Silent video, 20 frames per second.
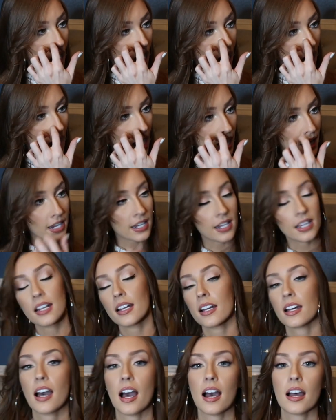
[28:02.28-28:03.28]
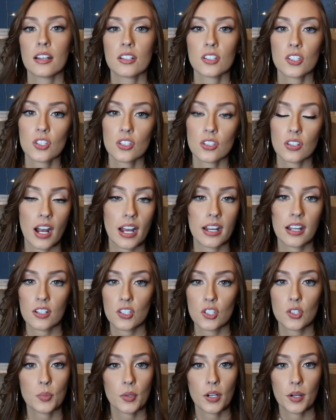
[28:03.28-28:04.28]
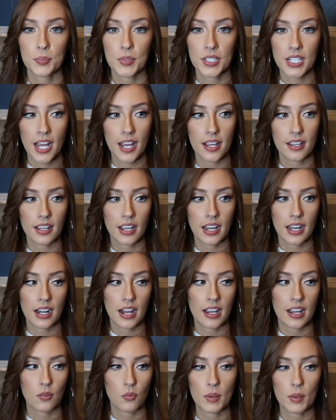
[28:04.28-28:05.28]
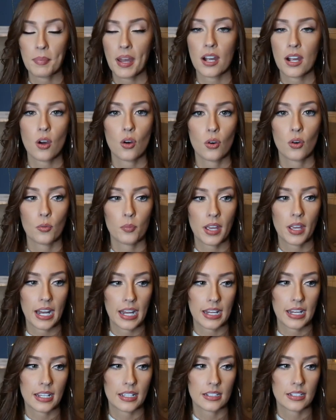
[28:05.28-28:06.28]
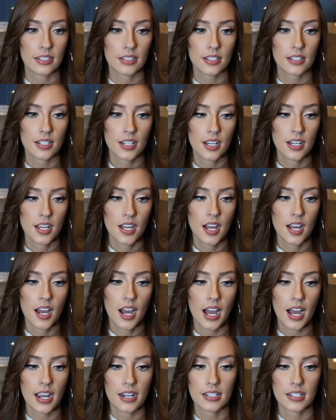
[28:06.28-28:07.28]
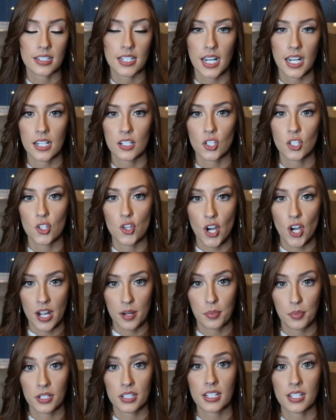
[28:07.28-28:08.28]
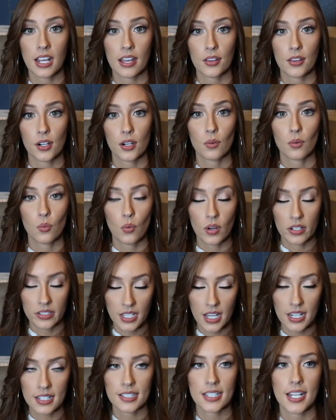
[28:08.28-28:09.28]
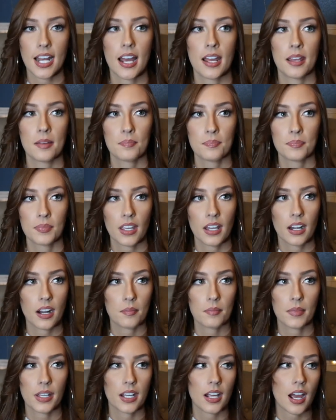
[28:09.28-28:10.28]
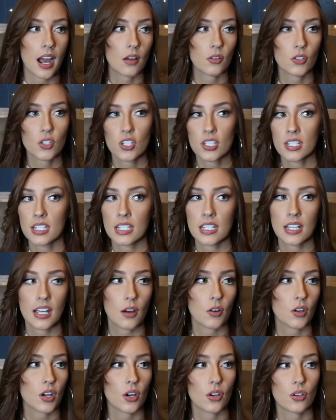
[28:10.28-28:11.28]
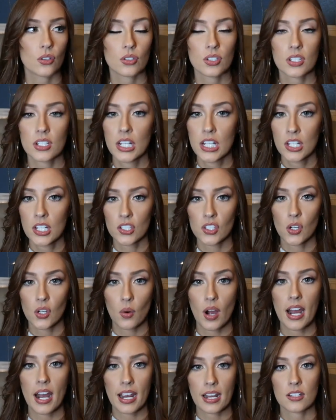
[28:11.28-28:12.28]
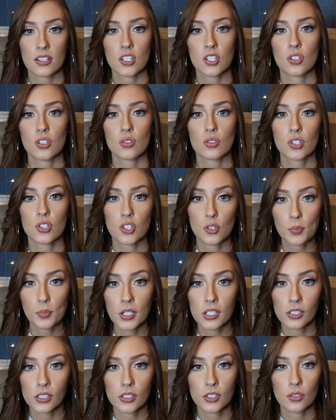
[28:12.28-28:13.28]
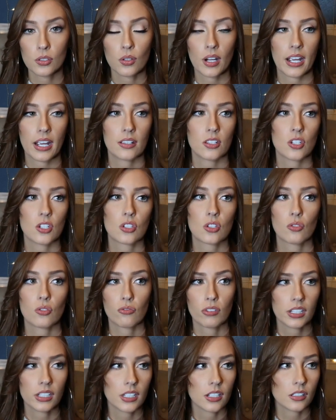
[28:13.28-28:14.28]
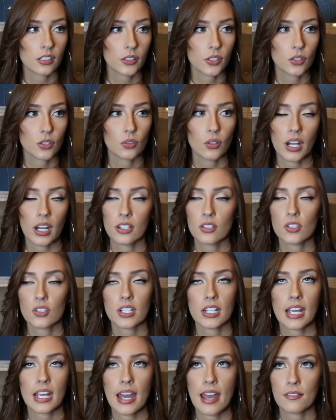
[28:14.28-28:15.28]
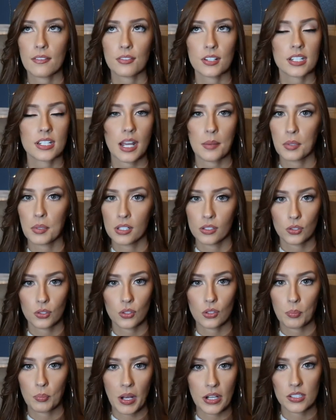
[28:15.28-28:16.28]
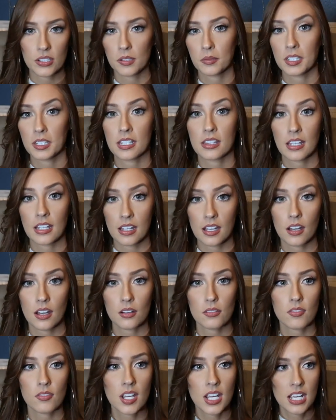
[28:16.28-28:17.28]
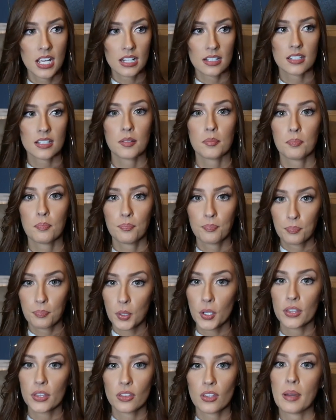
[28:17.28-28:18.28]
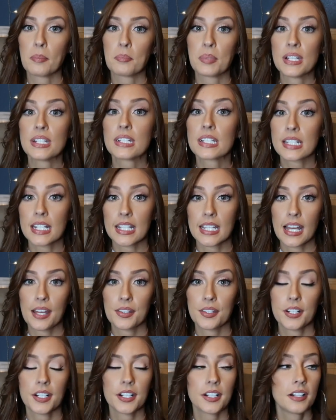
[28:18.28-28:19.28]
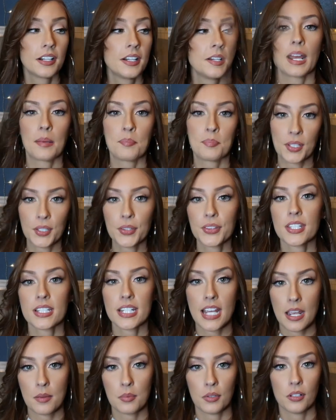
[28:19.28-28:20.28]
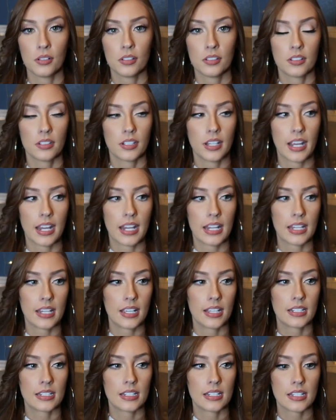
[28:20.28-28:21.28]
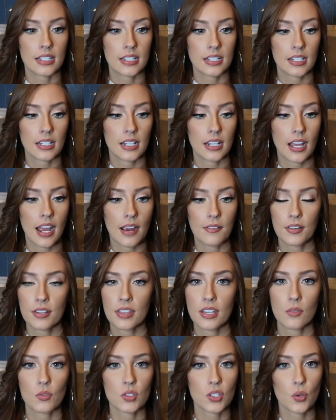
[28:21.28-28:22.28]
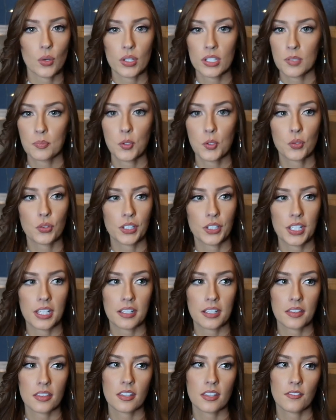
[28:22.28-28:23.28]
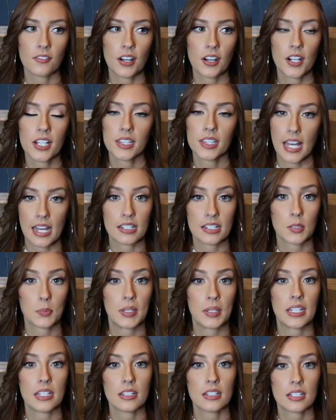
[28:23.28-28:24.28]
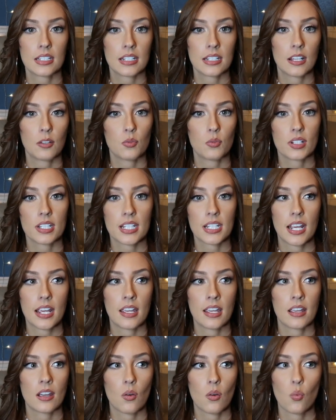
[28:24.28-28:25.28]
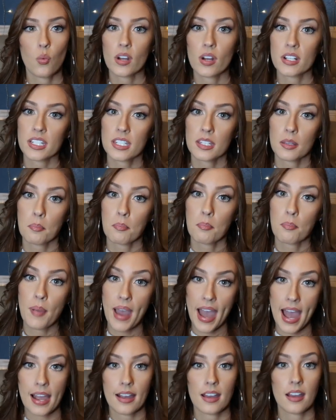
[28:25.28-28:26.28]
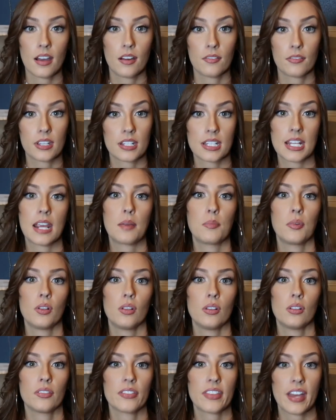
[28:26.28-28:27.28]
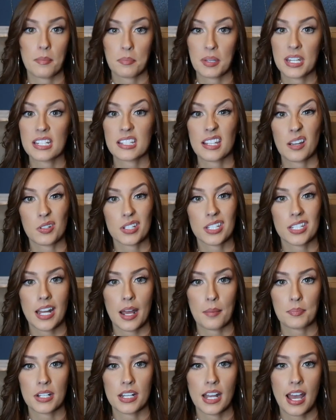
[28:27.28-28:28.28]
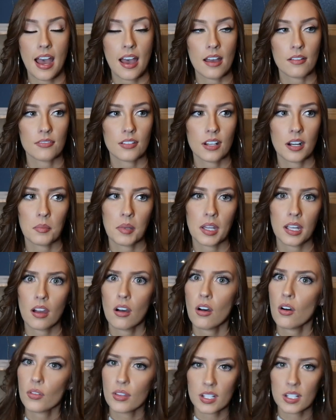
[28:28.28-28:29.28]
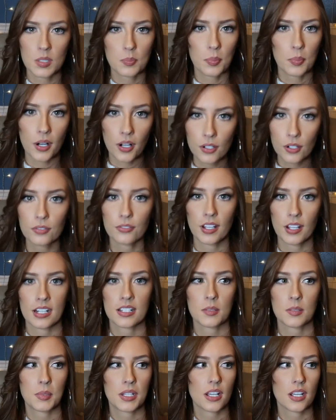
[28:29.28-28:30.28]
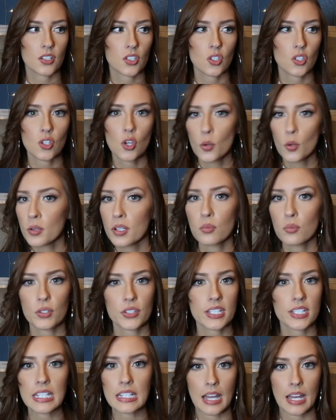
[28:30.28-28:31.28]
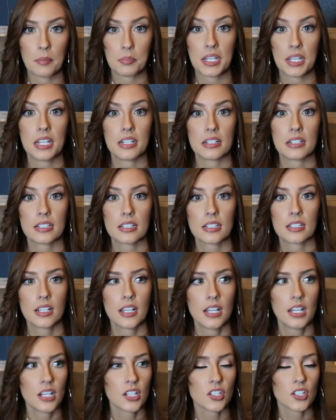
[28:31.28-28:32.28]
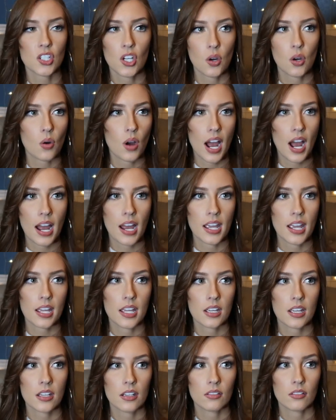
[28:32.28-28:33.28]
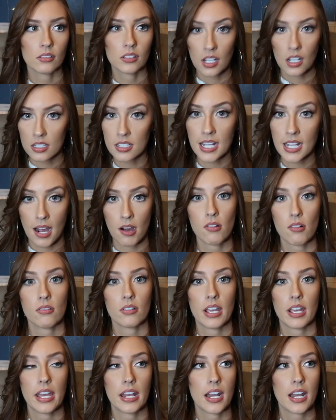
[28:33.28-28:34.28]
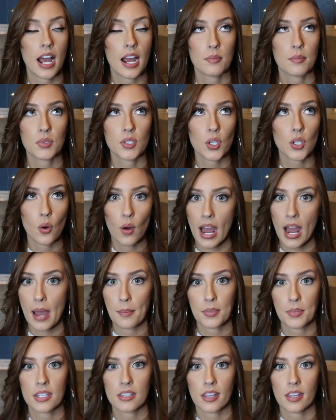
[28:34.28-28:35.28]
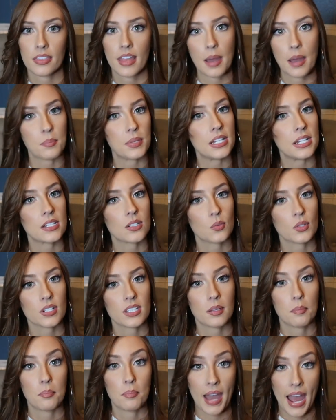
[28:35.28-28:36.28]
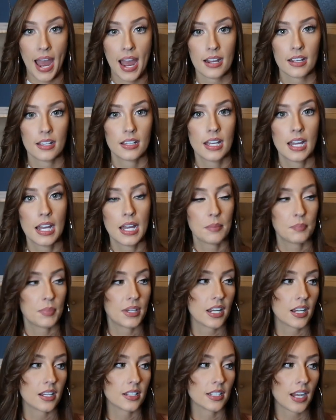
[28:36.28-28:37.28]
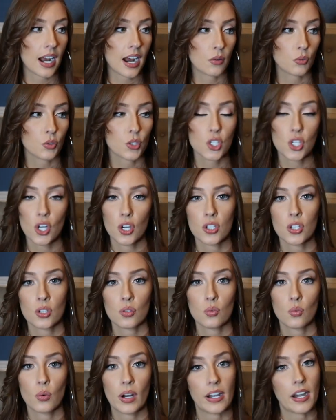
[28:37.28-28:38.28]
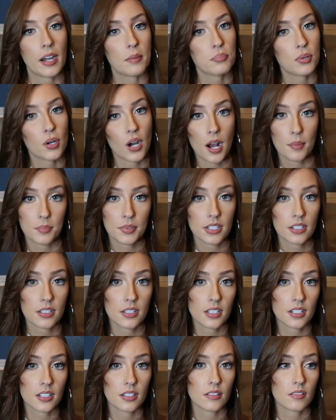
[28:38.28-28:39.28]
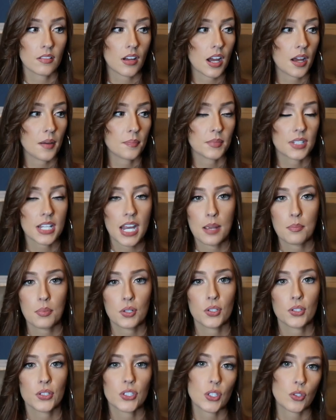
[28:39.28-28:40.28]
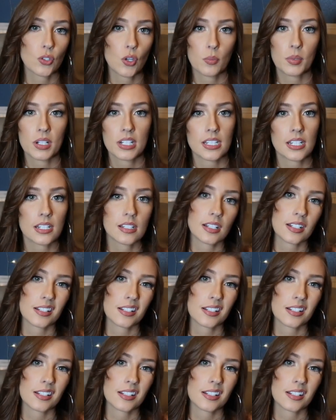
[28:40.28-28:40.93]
I got super upset, and I went back home and I decided to try to put it together one last time. And I'm like, I will just see how it goes. So I had to super glue, I used Gorilla Glue, I used like every type of glue you could possibly think of to put that piece together. I built the table and everything was going smoothly. The very last piece it was saying was the back of the table, that piece that was snapped in half. And I'm like, oh, that's perfect because nobody will see that piece. So I lucked out, and I'm so happy that that piece was the back, because I will show you where I propped the table so nobody sees it.